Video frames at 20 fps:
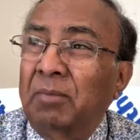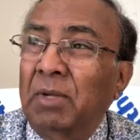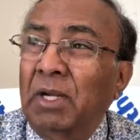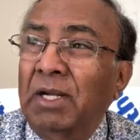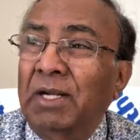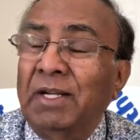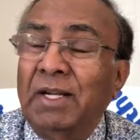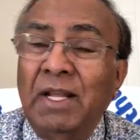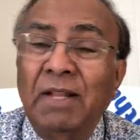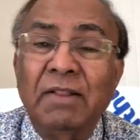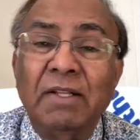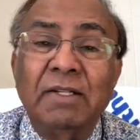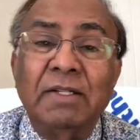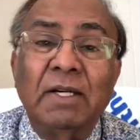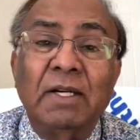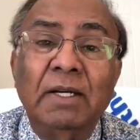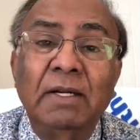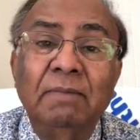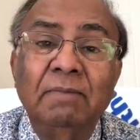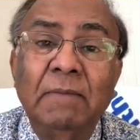million at the
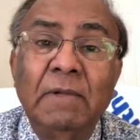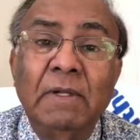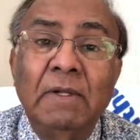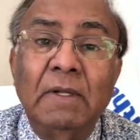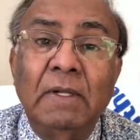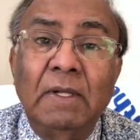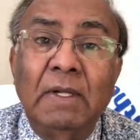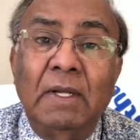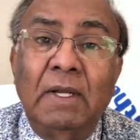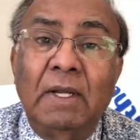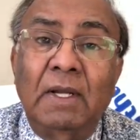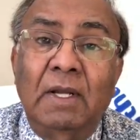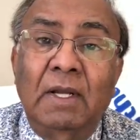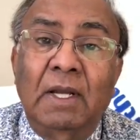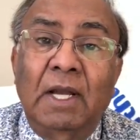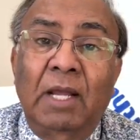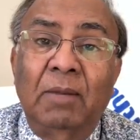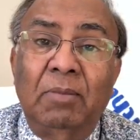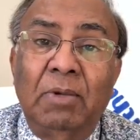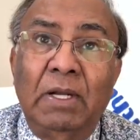time,
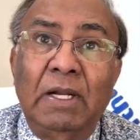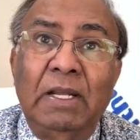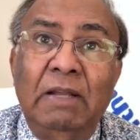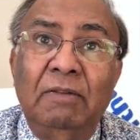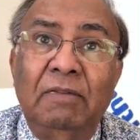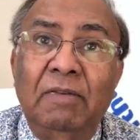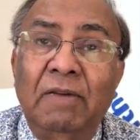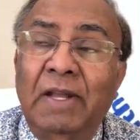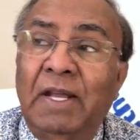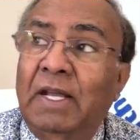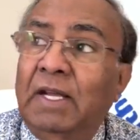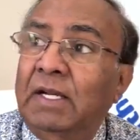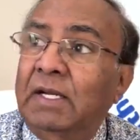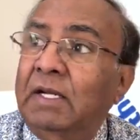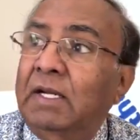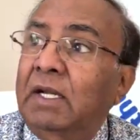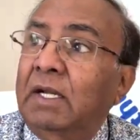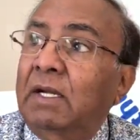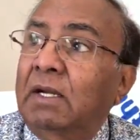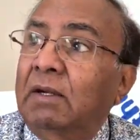I believe,
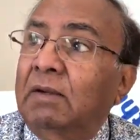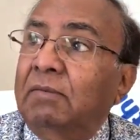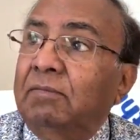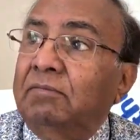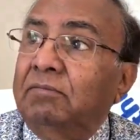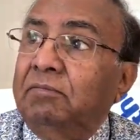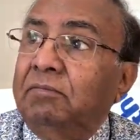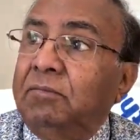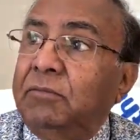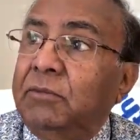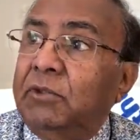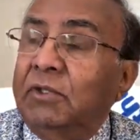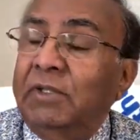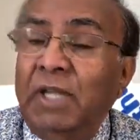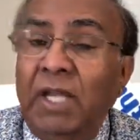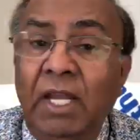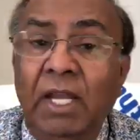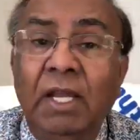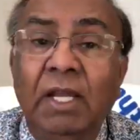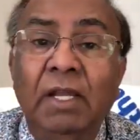and
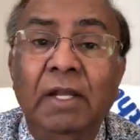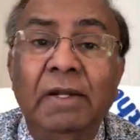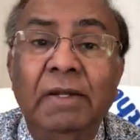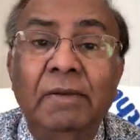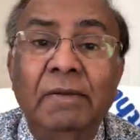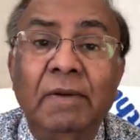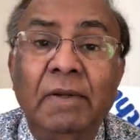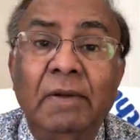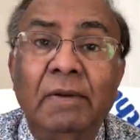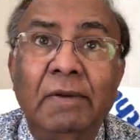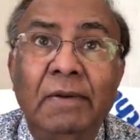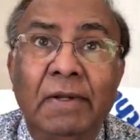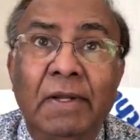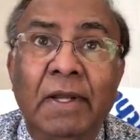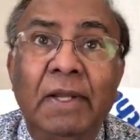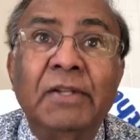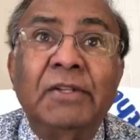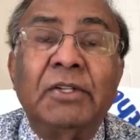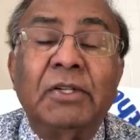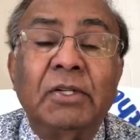today
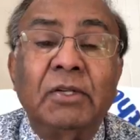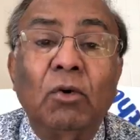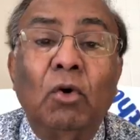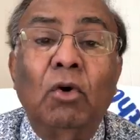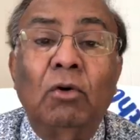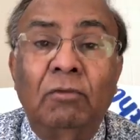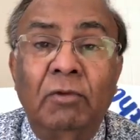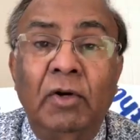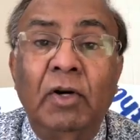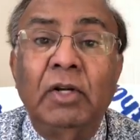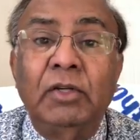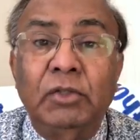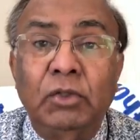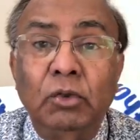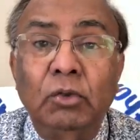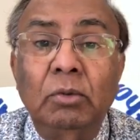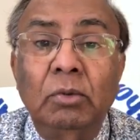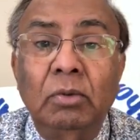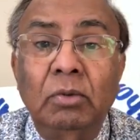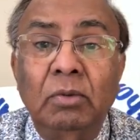it's over
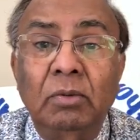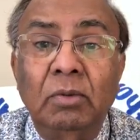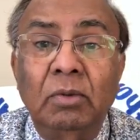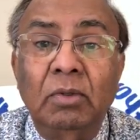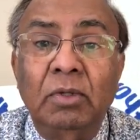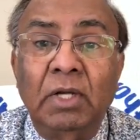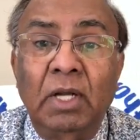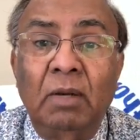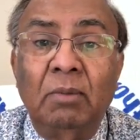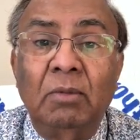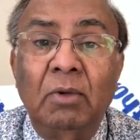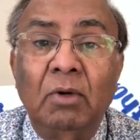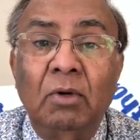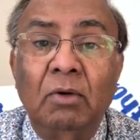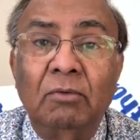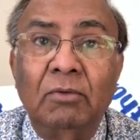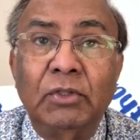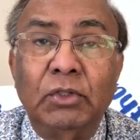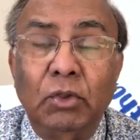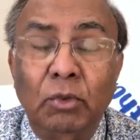2
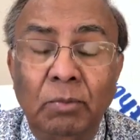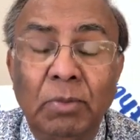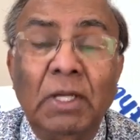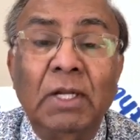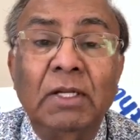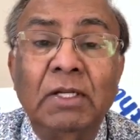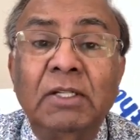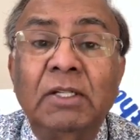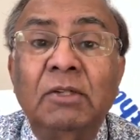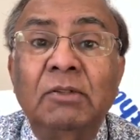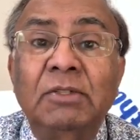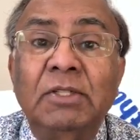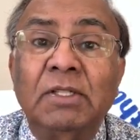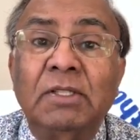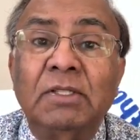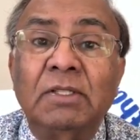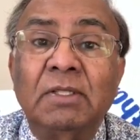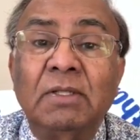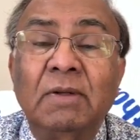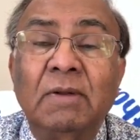billion
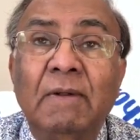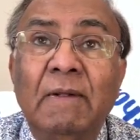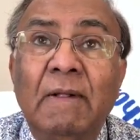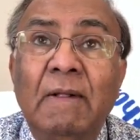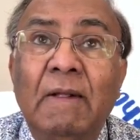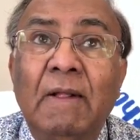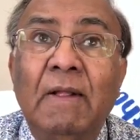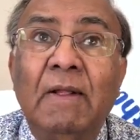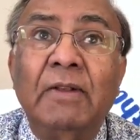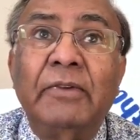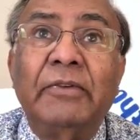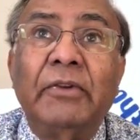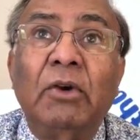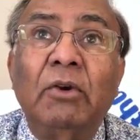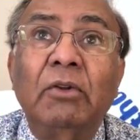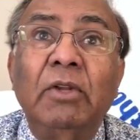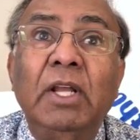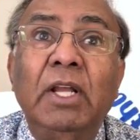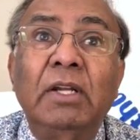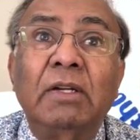users. So
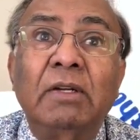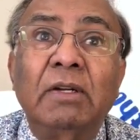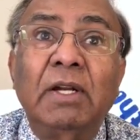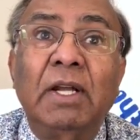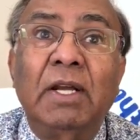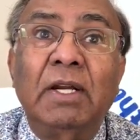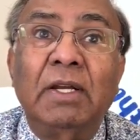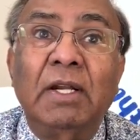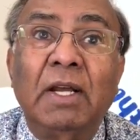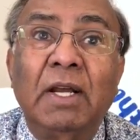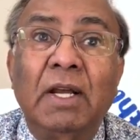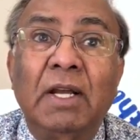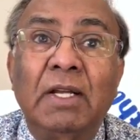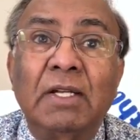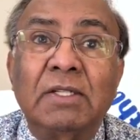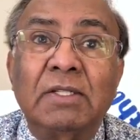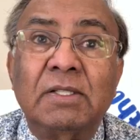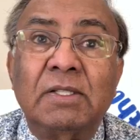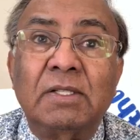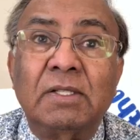the internet
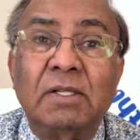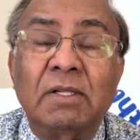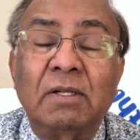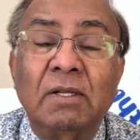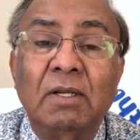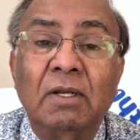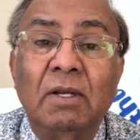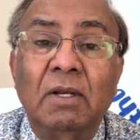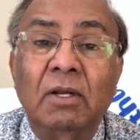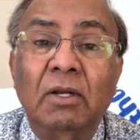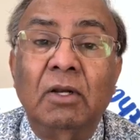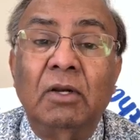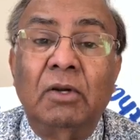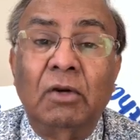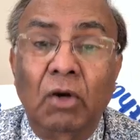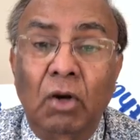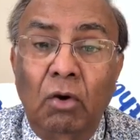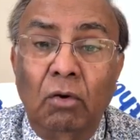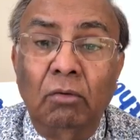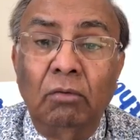has
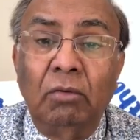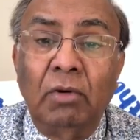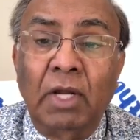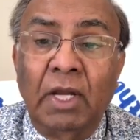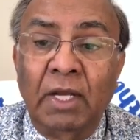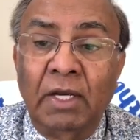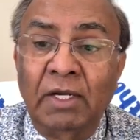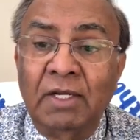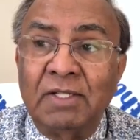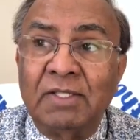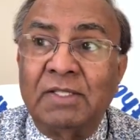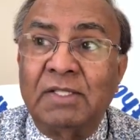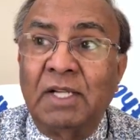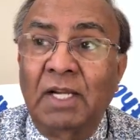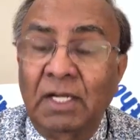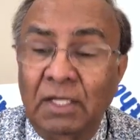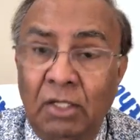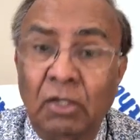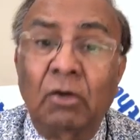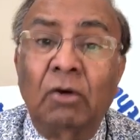grown and is
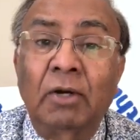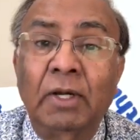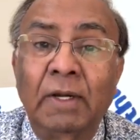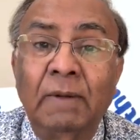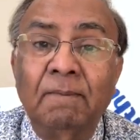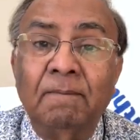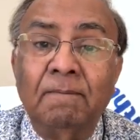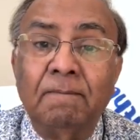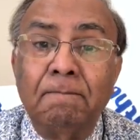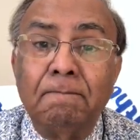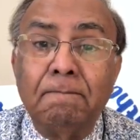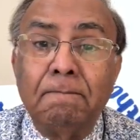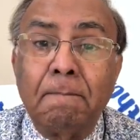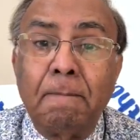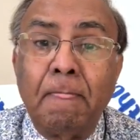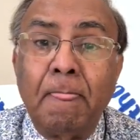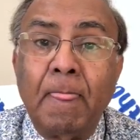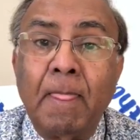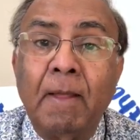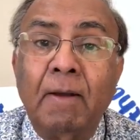still growing,
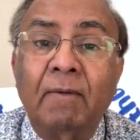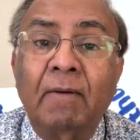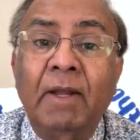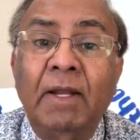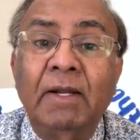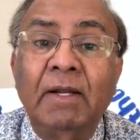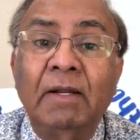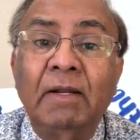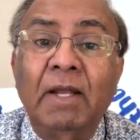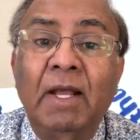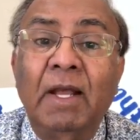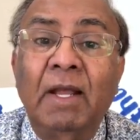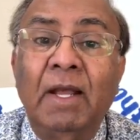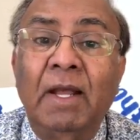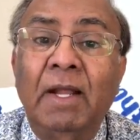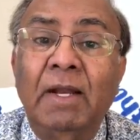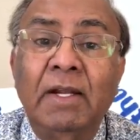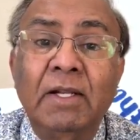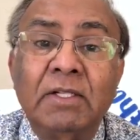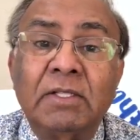right?
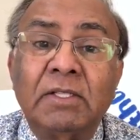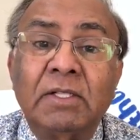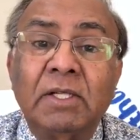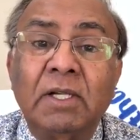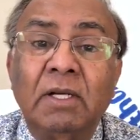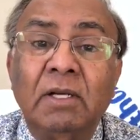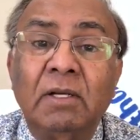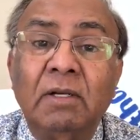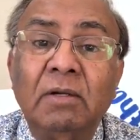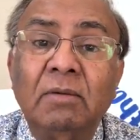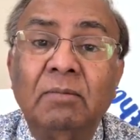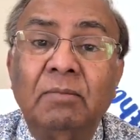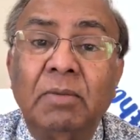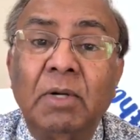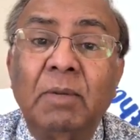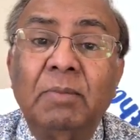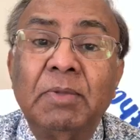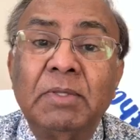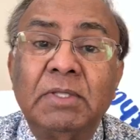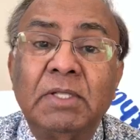And its
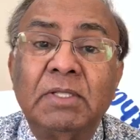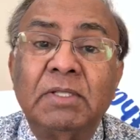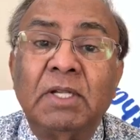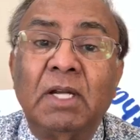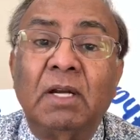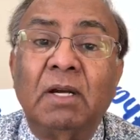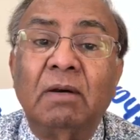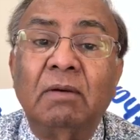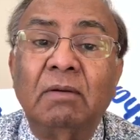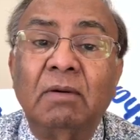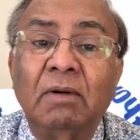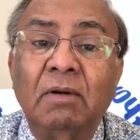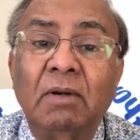purposes are